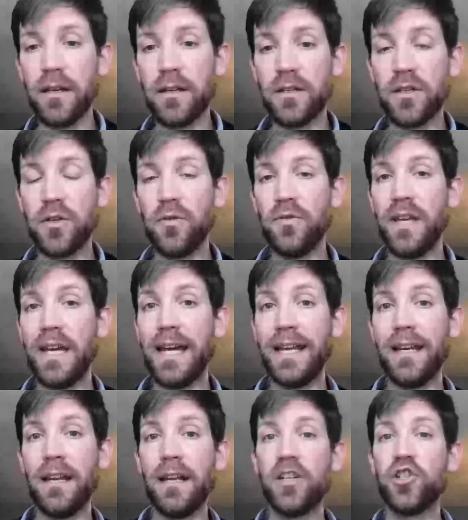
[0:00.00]

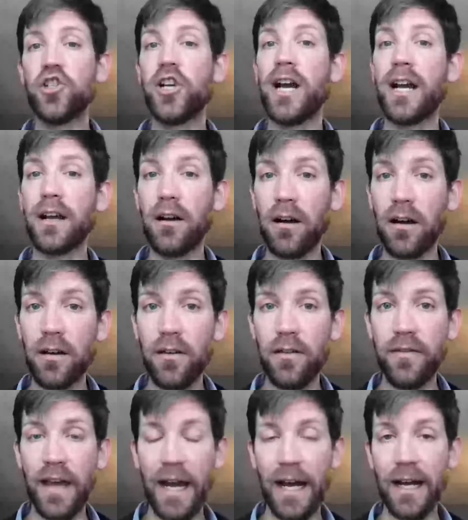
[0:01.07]
then check
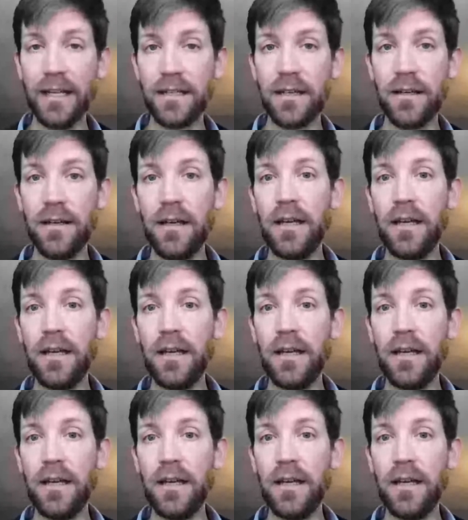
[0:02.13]
that,